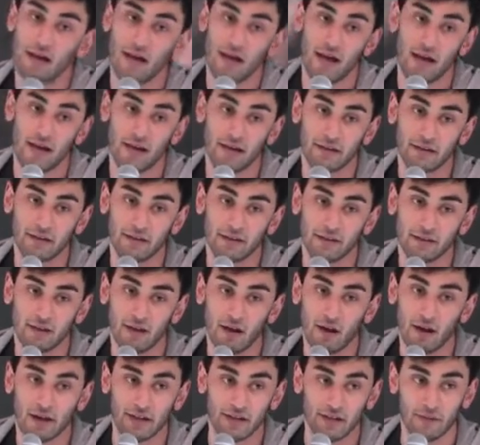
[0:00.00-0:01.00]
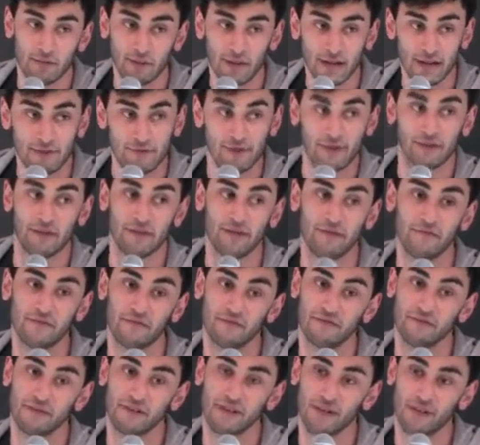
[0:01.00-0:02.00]
And I don't play Grand Theft
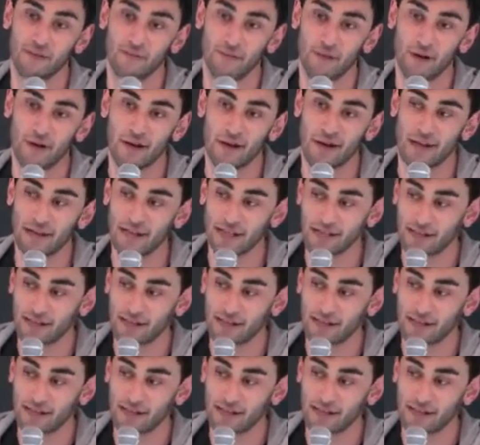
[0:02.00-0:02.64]
Auto, but he